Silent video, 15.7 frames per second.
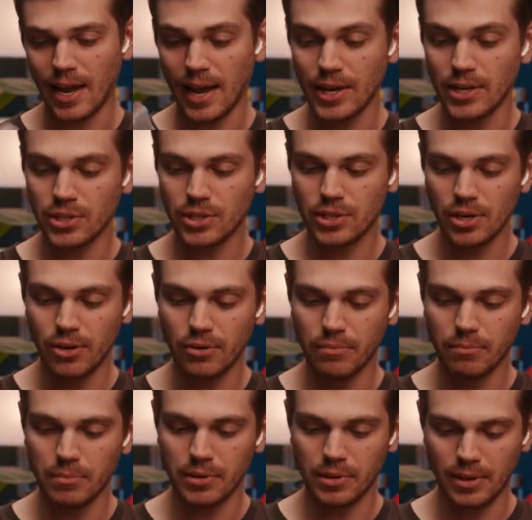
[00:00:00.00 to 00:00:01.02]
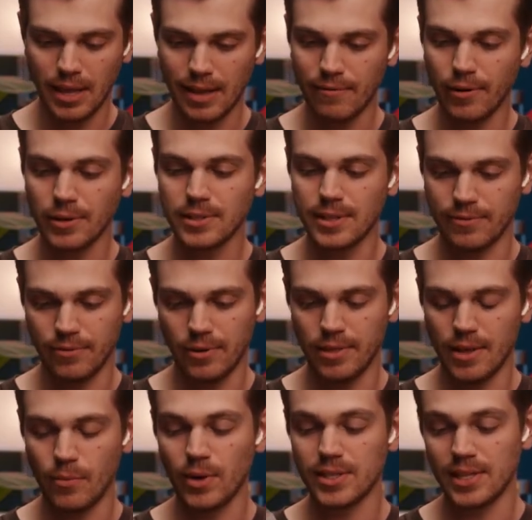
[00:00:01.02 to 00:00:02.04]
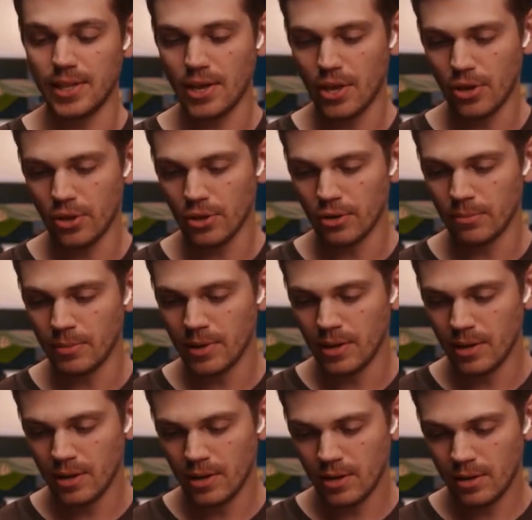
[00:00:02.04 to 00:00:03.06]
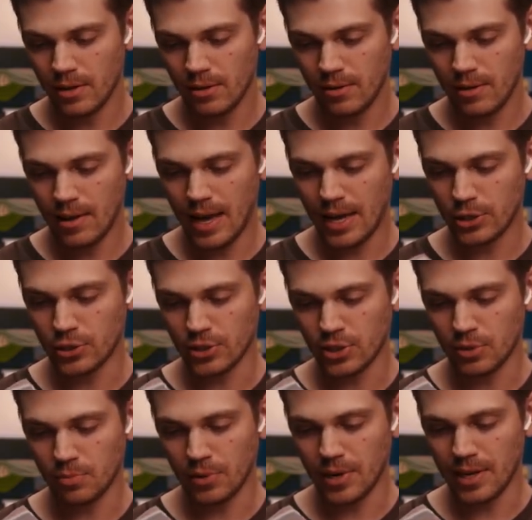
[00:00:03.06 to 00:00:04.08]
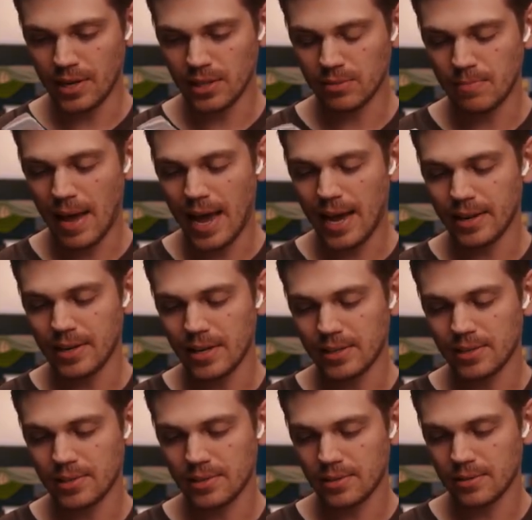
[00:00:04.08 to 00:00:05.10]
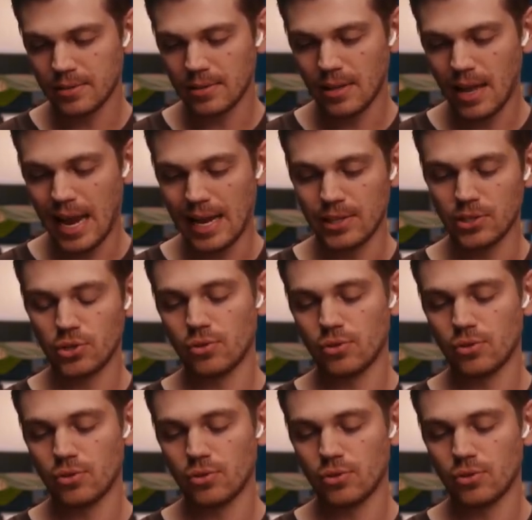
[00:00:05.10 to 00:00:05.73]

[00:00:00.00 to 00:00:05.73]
that I don't believe are different than what's in the cube. Extra springs, magnets, and